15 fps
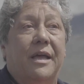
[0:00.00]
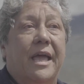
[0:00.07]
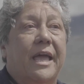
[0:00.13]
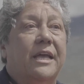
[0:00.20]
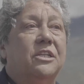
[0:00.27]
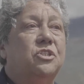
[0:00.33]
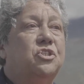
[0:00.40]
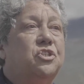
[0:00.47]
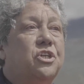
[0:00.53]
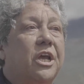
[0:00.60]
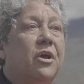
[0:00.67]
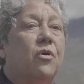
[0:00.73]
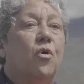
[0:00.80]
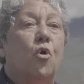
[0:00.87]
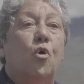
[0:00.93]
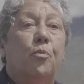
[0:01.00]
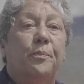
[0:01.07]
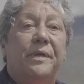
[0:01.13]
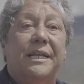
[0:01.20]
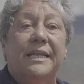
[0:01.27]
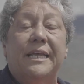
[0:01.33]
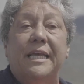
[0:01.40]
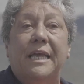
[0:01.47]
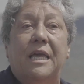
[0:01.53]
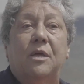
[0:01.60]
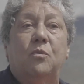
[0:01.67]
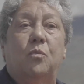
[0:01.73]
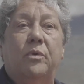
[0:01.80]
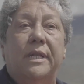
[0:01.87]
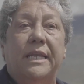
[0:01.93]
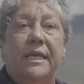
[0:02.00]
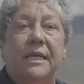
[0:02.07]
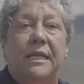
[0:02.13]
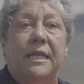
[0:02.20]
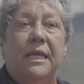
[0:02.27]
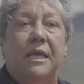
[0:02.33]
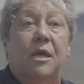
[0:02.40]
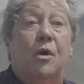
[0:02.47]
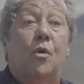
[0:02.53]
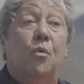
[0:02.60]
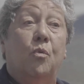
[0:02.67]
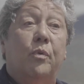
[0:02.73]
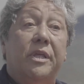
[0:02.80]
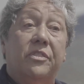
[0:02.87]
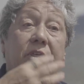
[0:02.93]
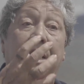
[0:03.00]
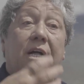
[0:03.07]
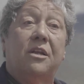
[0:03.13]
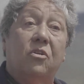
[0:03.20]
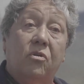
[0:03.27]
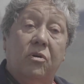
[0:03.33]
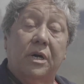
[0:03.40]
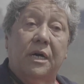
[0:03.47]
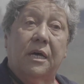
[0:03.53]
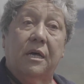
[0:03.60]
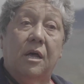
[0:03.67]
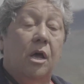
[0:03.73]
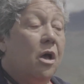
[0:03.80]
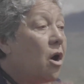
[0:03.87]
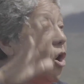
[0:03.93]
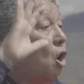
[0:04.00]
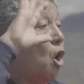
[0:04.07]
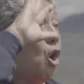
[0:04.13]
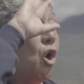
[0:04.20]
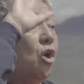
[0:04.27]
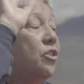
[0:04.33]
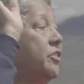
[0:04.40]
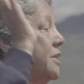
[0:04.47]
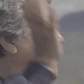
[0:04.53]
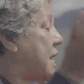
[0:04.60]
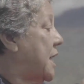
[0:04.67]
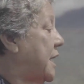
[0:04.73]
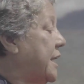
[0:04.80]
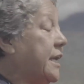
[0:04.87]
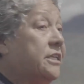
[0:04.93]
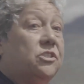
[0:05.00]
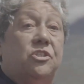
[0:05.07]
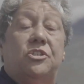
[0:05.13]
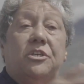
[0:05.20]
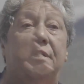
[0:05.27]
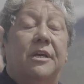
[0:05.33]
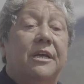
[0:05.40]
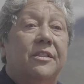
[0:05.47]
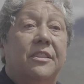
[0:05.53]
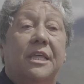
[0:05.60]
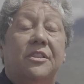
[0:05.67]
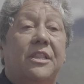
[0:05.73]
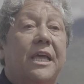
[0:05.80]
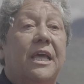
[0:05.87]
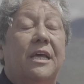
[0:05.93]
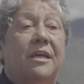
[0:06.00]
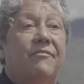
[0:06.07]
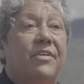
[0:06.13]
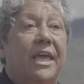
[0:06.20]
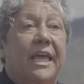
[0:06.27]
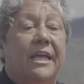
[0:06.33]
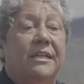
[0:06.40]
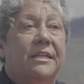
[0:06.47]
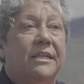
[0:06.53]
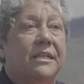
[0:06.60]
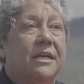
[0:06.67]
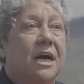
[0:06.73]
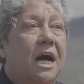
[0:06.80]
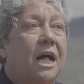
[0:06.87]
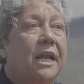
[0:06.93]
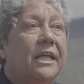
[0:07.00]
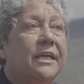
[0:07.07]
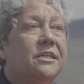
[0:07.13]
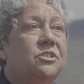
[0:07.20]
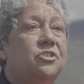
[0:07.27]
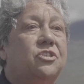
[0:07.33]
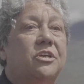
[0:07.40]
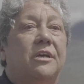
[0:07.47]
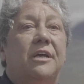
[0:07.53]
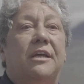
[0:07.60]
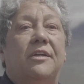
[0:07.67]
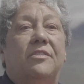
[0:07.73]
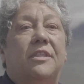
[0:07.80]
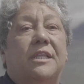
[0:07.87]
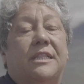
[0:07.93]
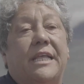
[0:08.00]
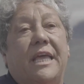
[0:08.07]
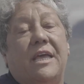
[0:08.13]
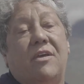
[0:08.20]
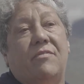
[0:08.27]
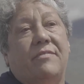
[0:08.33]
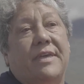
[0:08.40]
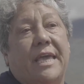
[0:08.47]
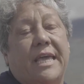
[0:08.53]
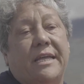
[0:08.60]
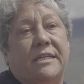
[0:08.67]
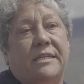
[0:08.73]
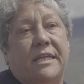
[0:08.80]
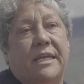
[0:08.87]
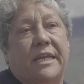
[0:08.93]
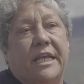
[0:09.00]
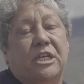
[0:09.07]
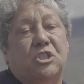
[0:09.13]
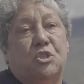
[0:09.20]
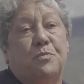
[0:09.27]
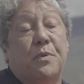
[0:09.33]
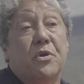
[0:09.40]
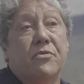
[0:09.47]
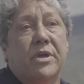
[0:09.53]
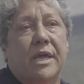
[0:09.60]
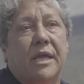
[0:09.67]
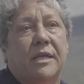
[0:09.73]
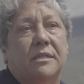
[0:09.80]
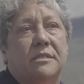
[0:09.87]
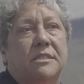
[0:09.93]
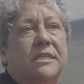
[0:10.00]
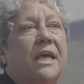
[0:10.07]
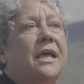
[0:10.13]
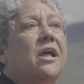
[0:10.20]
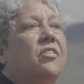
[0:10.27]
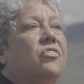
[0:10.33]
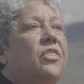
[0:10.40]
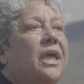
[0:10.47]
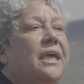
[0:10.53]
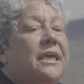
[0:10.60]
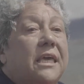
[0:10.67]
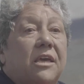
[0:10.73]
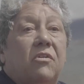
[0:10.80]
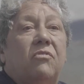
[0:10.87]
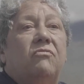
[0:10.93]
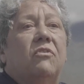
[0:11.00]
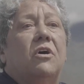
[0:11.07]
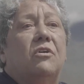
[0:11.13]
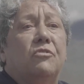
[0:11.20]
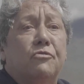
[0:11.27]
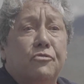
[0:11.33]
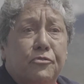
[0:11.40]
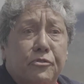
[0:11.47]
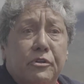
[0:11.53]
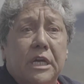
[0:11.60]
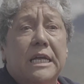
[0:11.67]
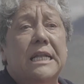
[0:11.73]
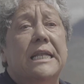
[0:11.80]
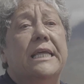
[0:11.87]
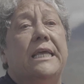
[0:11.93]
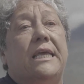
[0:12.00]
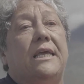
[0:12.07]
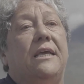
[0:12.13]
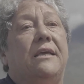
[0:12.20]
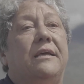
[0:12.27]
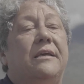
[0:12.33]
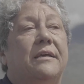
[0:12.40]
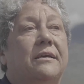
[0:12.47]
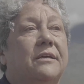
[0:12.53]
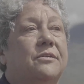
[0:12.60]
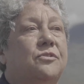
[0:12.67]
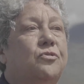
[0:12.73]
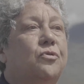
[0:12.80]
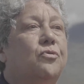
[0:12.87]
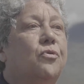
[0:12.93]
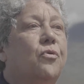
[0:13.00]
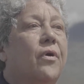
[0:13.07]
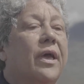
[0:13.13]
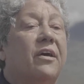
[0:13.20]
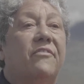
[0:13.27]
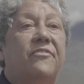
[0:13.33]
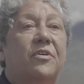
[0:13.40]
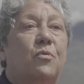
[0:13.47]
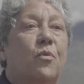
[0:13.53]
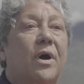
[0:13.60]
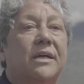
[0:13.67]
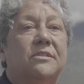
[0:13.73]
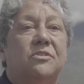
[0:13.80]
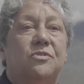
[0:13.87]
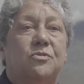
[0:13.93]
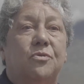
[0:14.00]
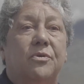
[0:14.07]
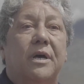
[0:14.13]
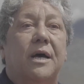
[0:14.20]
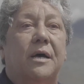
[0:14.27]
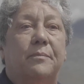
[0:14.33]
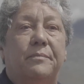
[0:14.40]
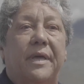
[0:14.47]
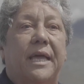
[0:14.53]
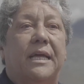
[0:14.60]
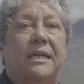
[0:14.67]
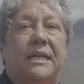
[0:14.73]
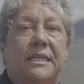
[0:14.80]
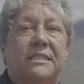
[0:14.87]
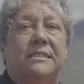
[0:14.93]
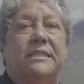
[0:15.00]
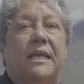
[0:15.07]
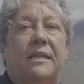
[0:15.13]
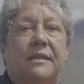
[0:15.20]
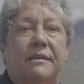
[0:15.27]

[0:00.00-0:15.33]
and share openly and willingly with aloha all the knowledge that they have gained in college, that they have gained in experience. They give freely to whoever wants to come and listen.